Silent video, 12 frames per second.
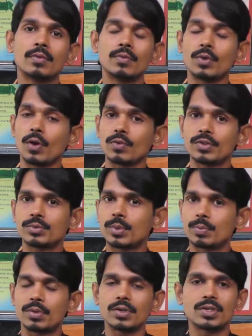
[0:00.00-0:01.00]
would always be
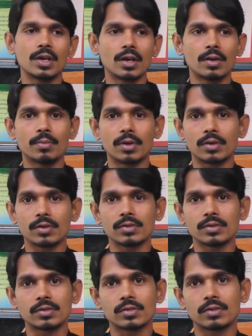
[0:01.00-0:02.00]
appreciated,
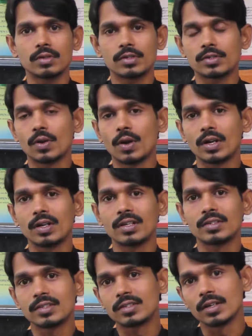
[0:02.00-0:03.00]
because it's not
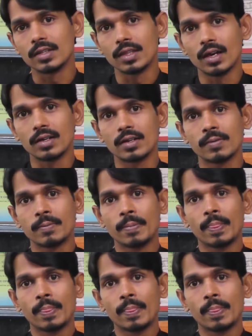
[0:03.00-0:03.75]
necessary that